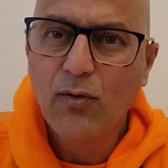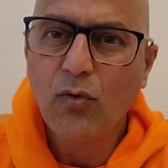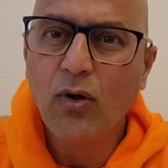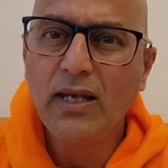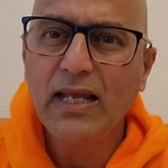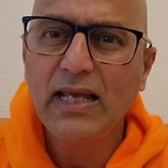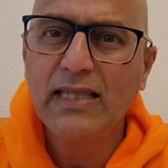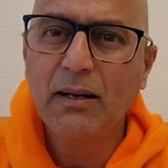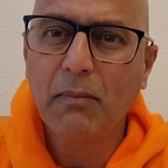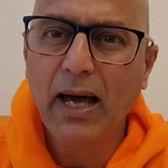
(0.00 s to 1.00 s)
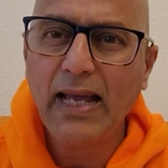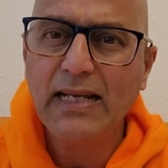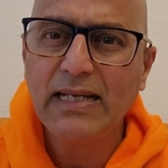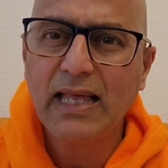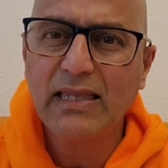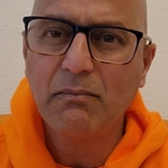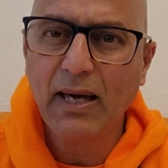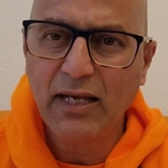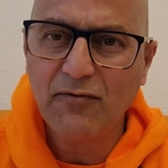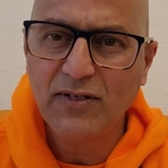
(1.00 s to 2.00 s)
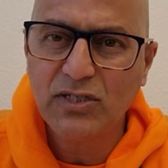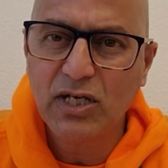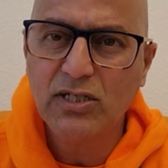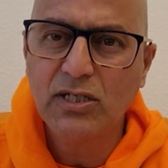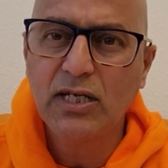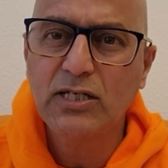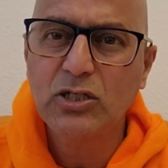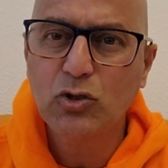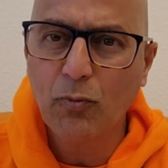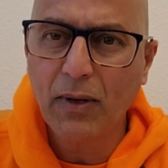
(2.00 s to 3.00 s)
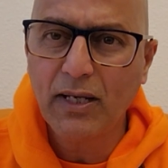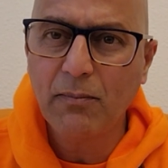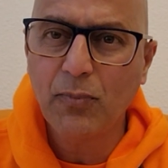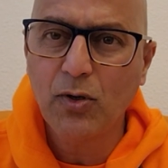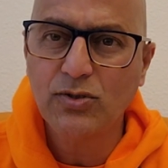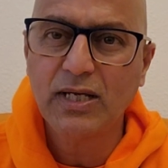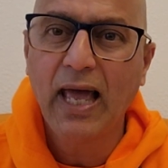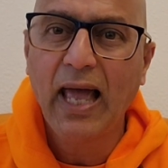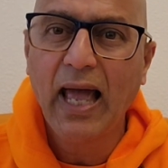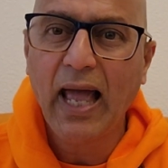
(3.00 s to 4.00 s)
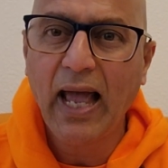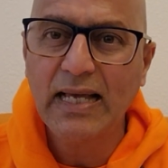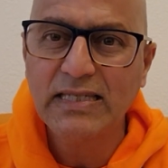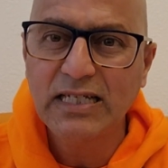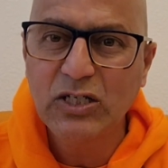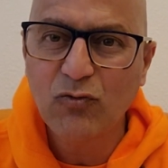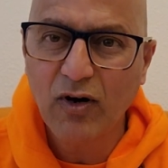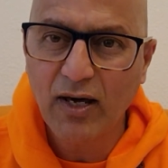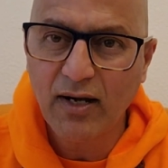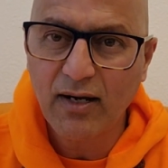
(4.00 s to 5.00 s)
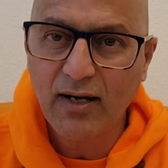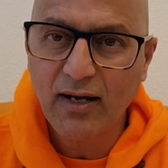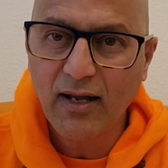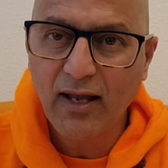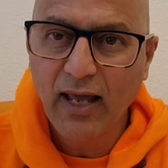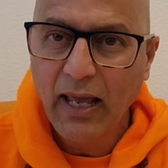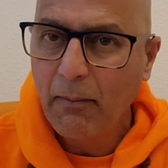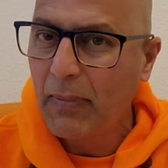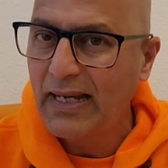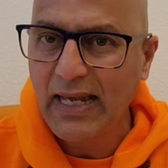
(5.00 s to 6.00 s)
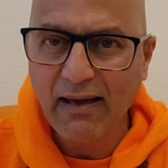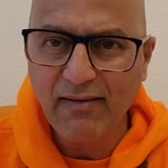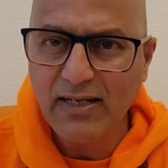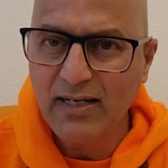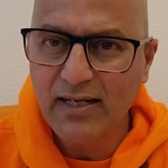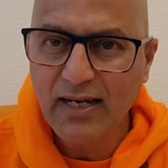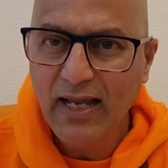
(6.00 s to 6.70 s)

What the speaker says: Only the mind and the manifestation is superimposed, as it were. But never